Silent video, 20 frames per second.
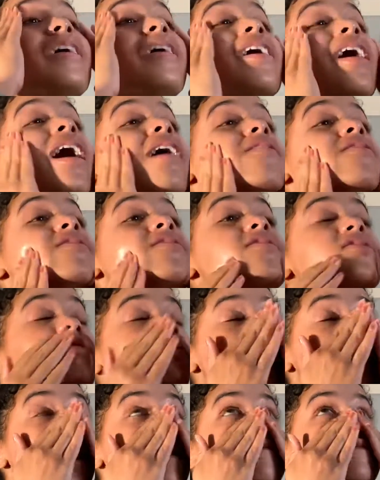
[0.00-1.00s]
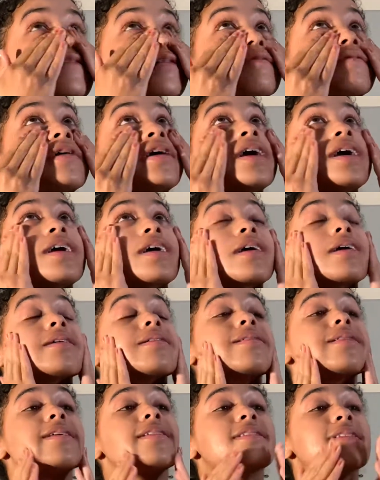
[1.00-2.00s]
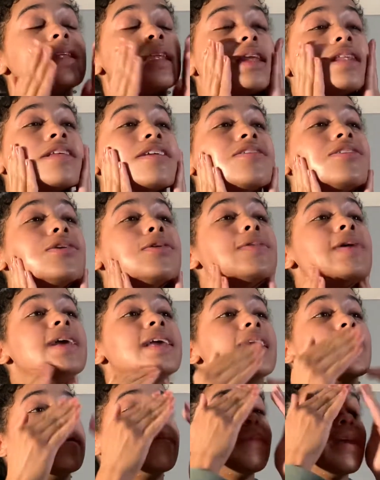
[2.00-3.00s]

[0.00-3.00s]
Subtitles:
I would just drive to work listening to 2 a.m.